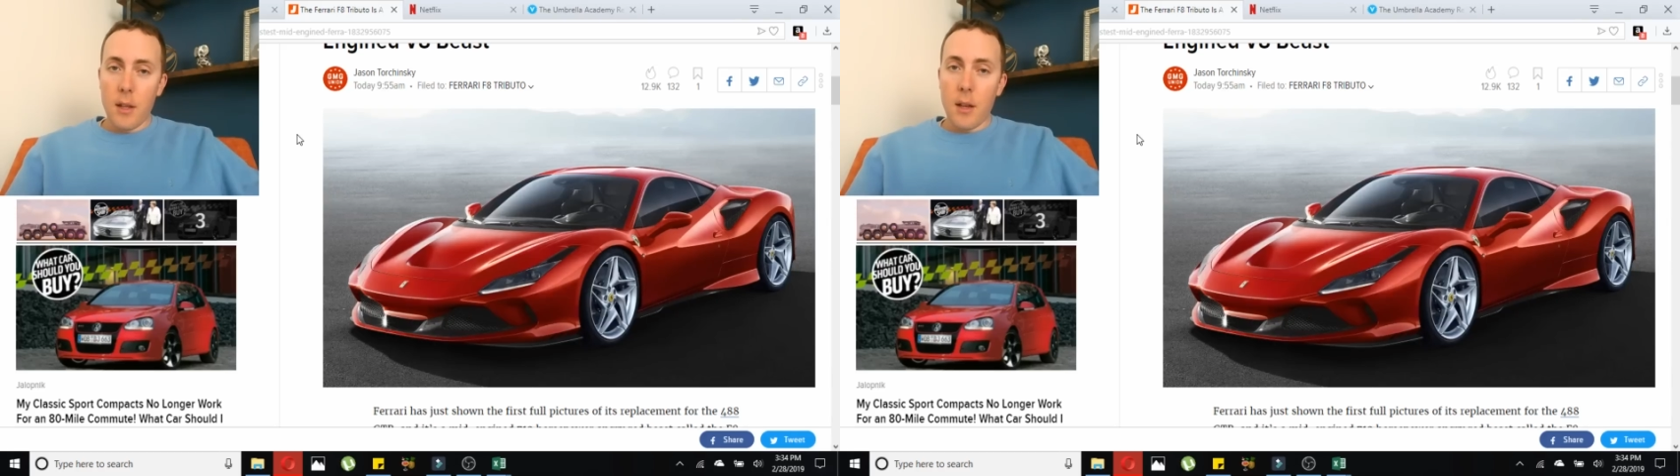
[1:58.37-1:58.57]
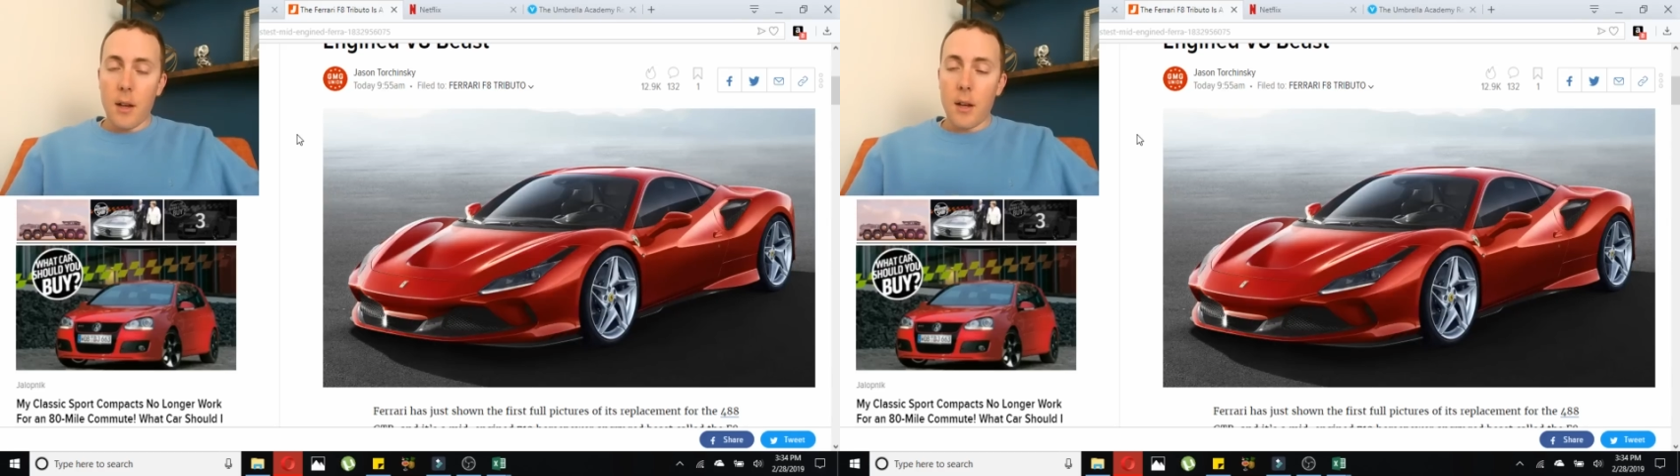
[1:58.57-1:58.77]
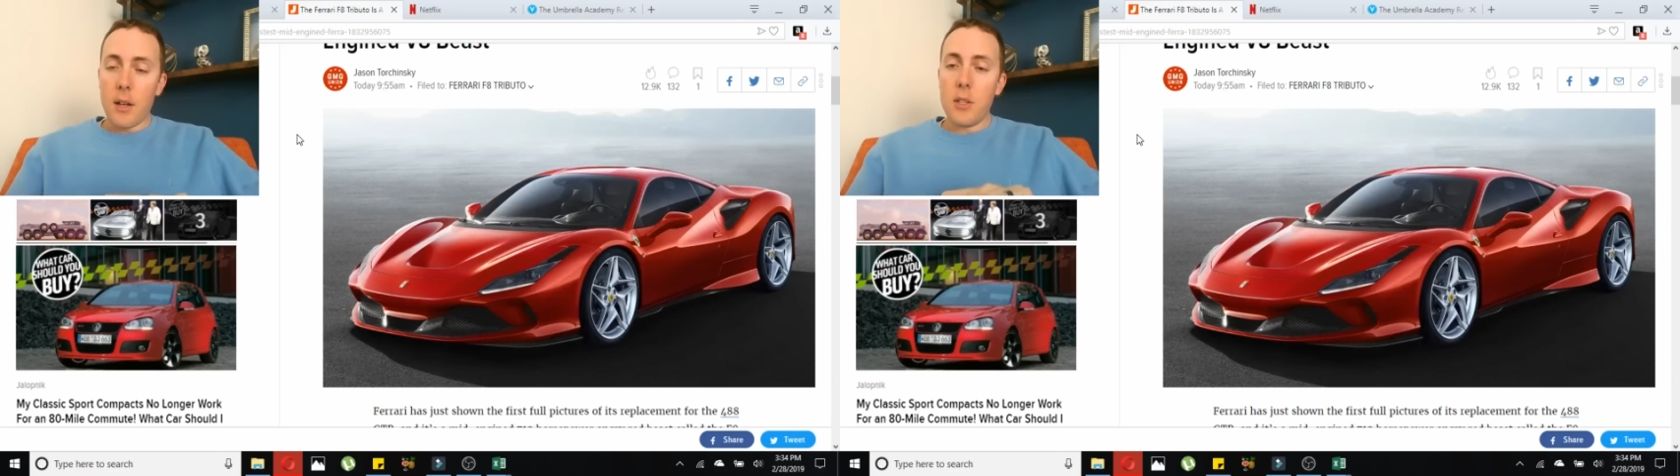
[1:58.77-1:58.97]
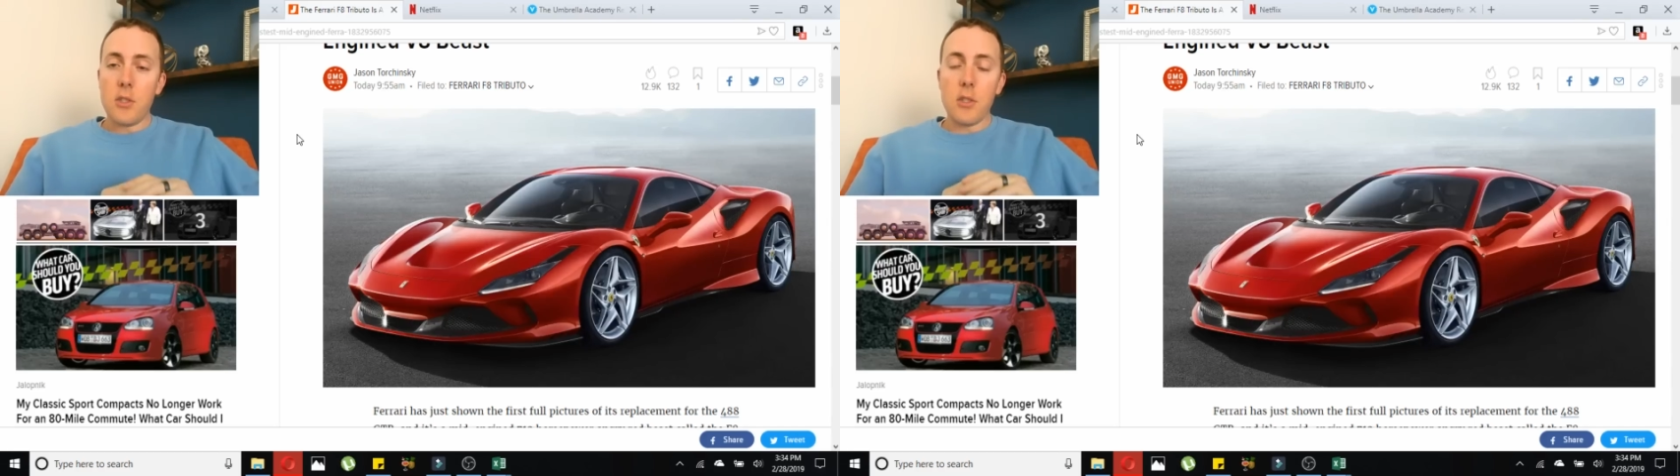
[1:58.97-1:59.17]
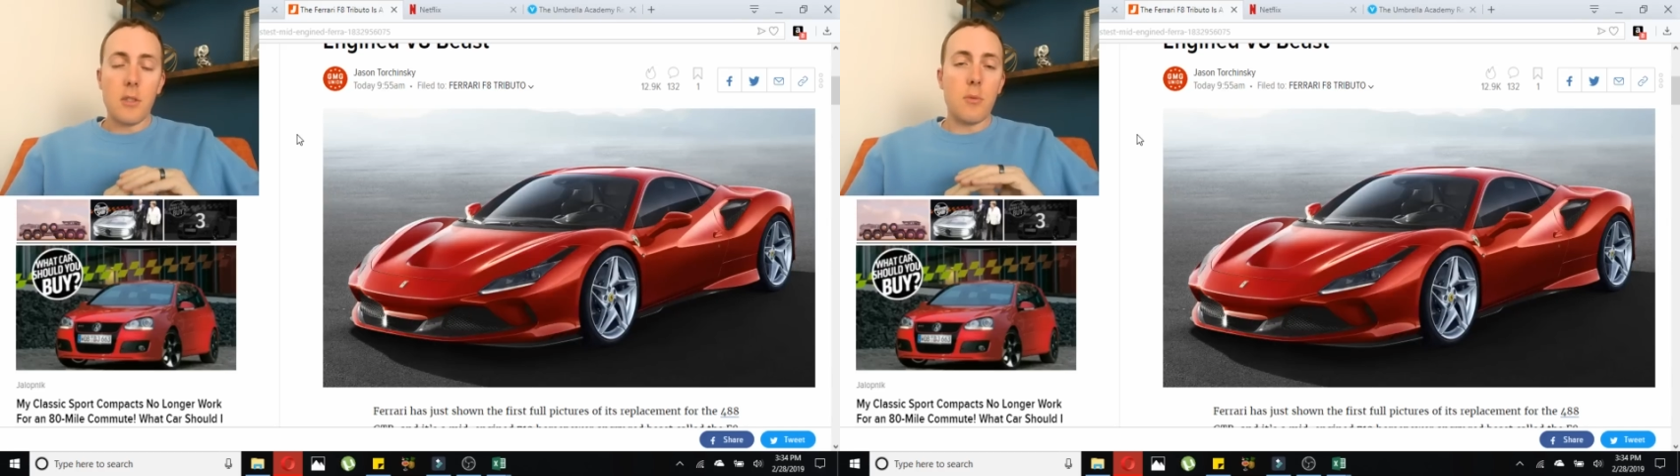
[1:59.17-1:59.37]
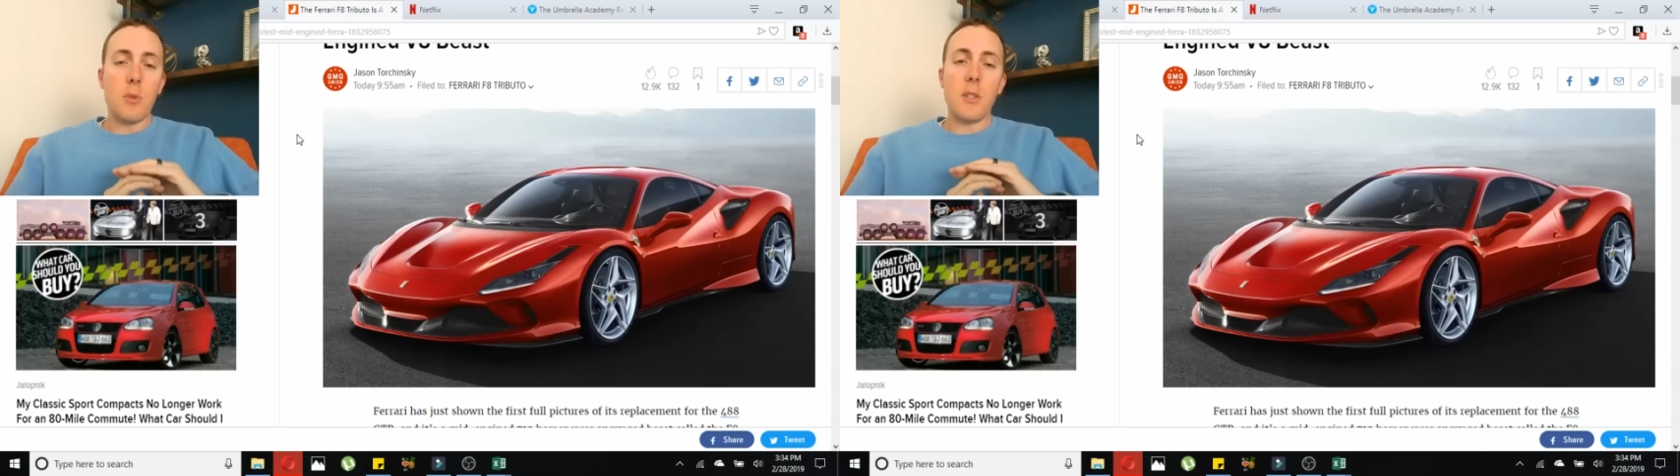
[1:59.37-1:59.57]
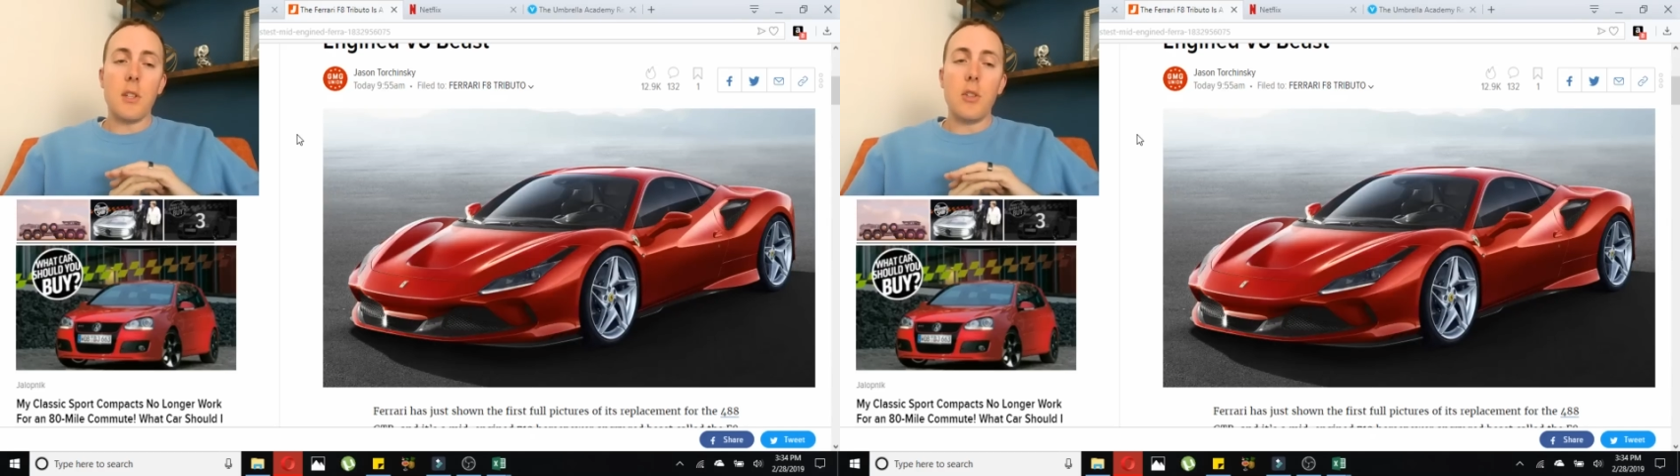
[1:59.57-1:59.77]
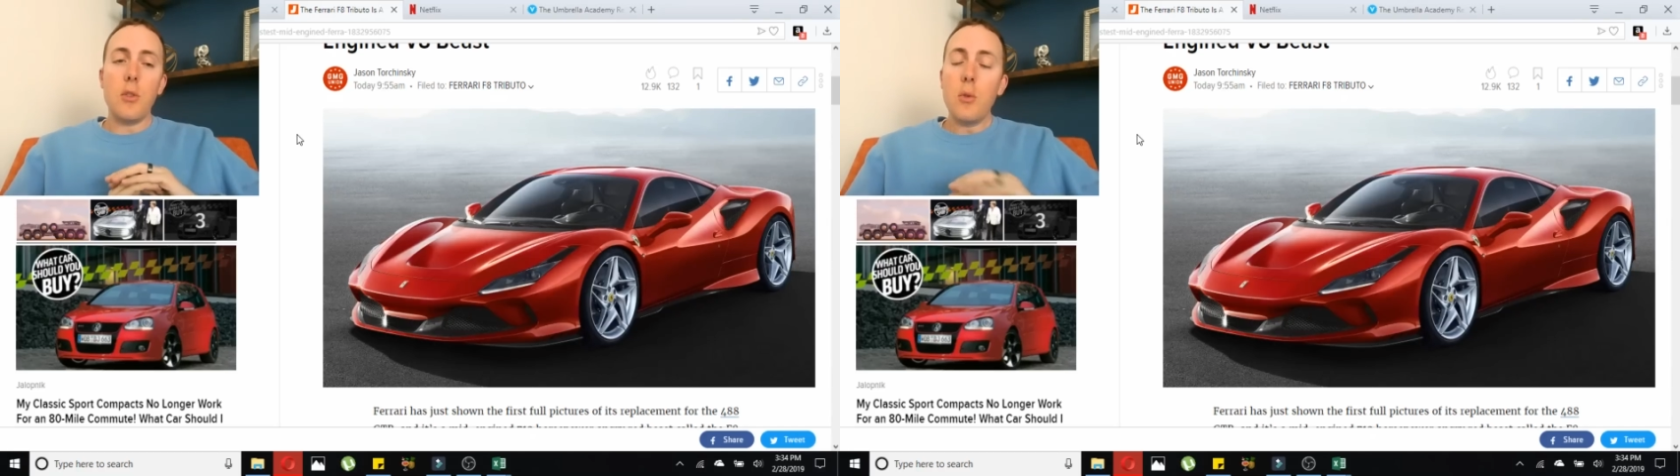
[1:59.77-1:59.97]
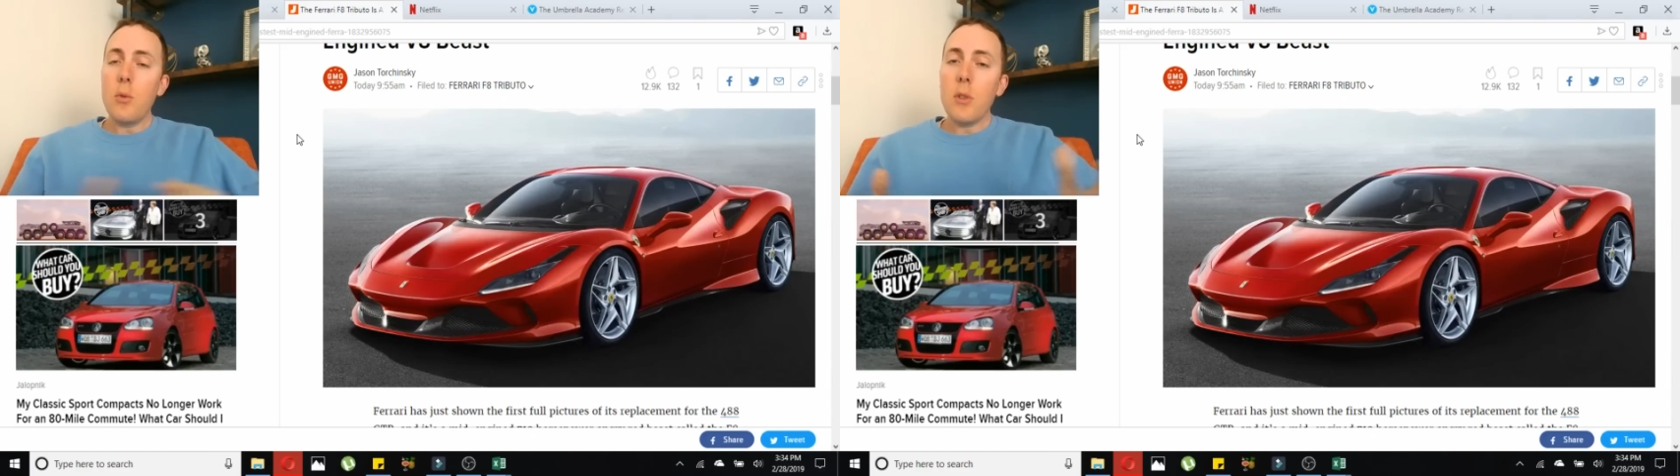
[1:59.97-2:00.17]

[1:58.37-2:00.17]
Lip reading: It just was a new